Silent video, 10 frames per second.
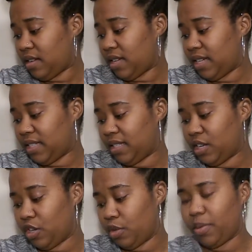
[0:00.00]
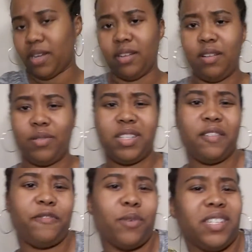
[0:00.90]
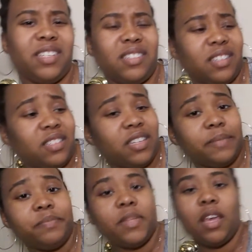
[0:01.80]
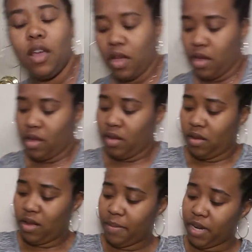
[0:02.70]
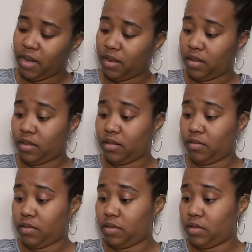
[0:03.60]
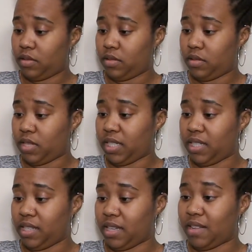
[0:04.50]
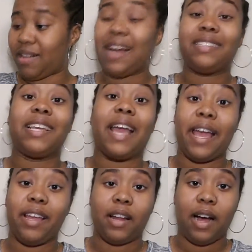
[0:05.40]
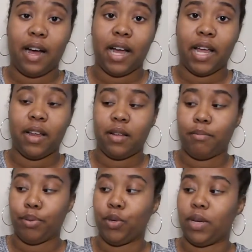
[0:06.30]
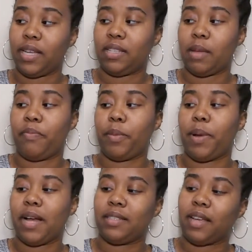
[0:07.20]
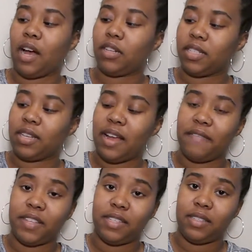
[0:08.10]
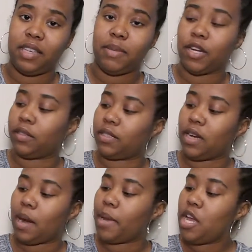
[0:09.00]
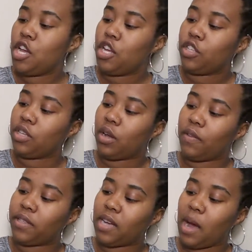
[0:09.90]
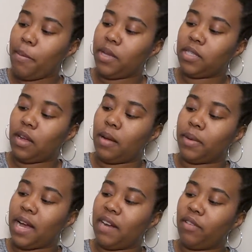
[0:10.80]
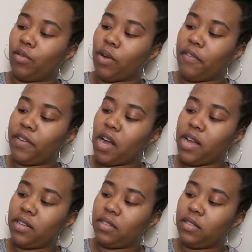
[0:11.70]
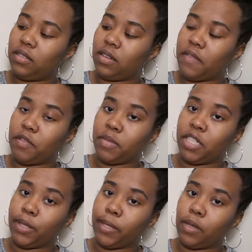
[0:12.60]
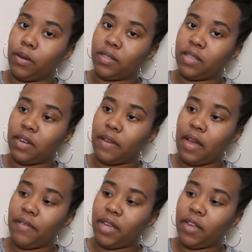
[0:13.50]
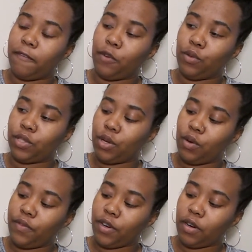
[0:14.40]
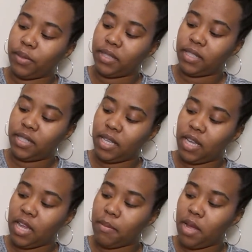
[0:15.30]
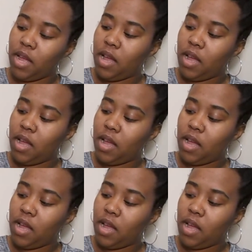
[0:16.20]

It doesn't tell you, but what is it, 1460? How many? This is the classic 8i boot, except the Pascal doesn't have this seam here at the top. So the top is kind of a rough cut of the material instead of having it folded over with the seam.